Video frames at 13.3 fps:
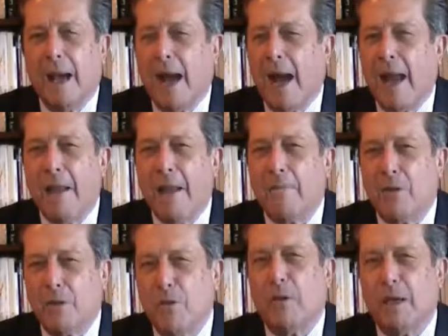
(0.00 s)
I am
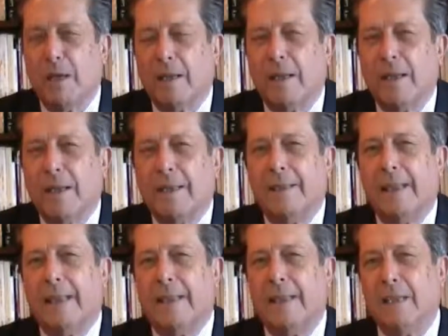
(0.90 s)
sure
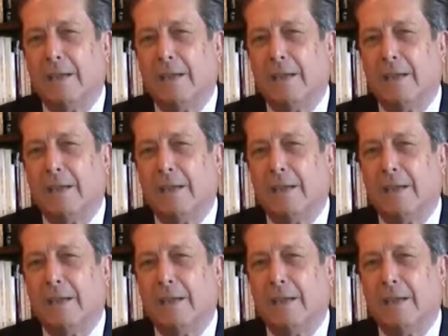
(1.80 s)
that this